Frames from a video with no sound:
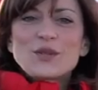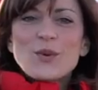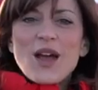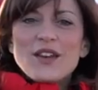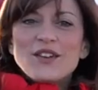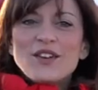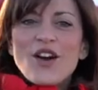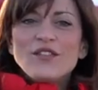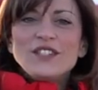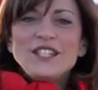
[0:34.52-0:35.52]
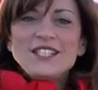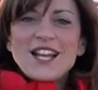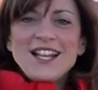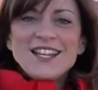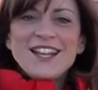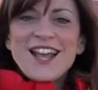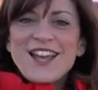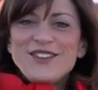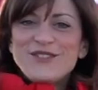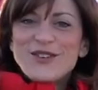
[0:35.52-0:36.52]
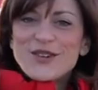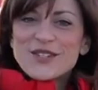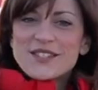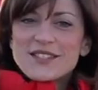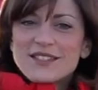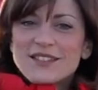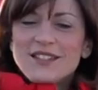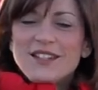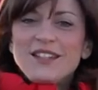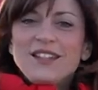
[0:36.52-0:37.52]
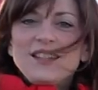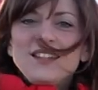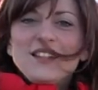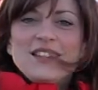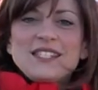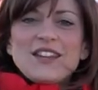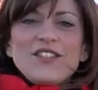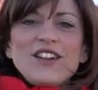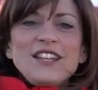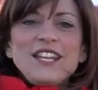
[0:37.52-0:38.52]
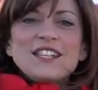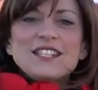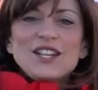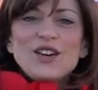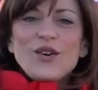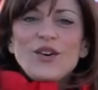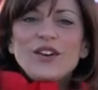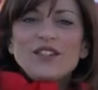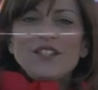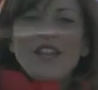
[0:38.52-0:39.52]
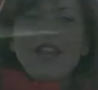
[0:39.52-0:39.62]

Squadron of the Italian Air Force. Several years ago, the